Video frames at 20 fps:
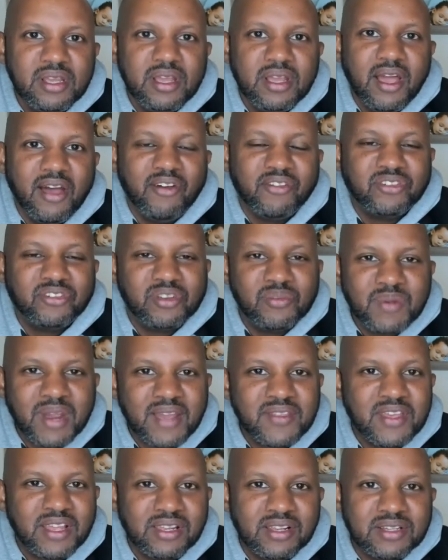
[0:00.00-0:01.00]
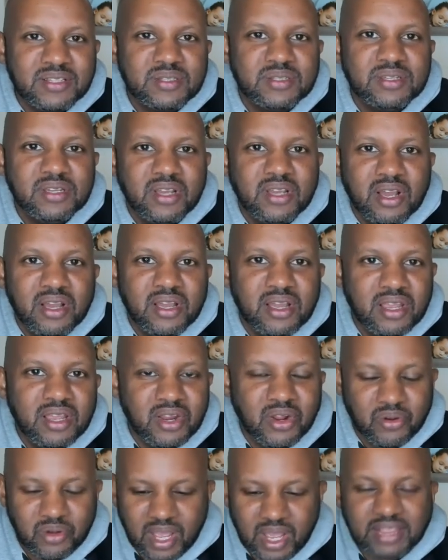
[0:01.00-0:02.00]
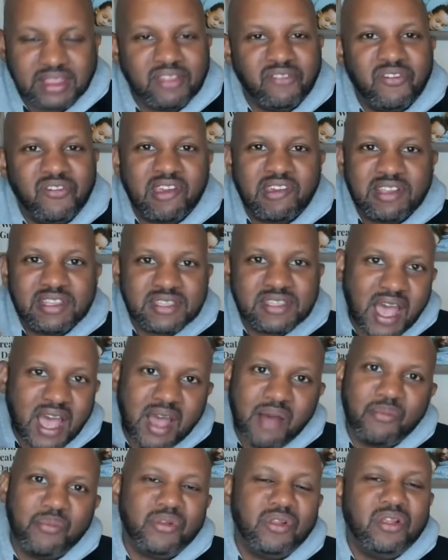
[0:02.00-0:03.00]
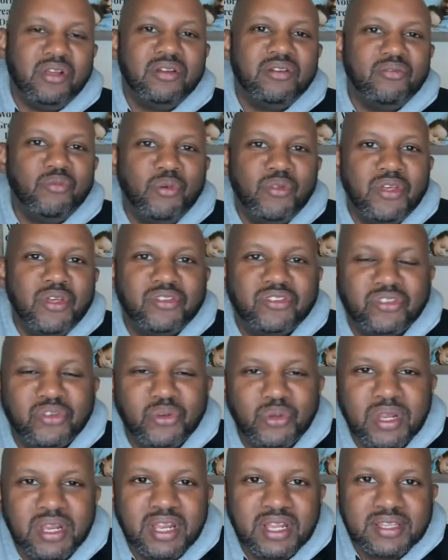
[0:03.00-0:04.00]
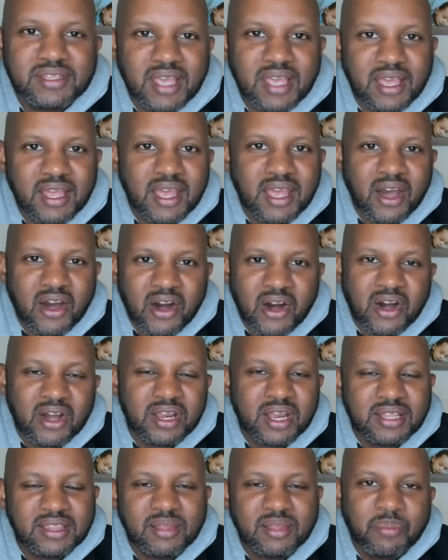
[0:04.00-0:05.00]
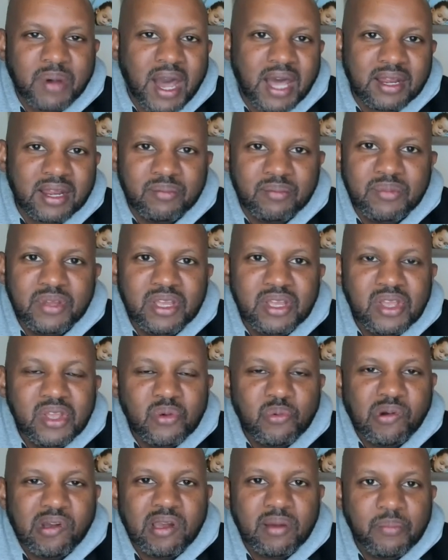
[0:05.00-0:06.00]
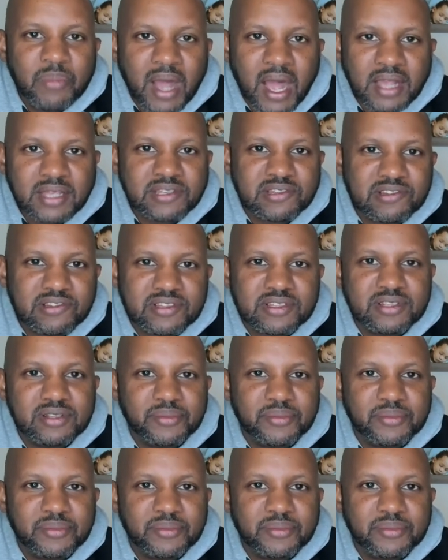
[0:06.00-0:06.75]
of somebody that looks, at the very top with a suit on at the bottom, wearing boxers.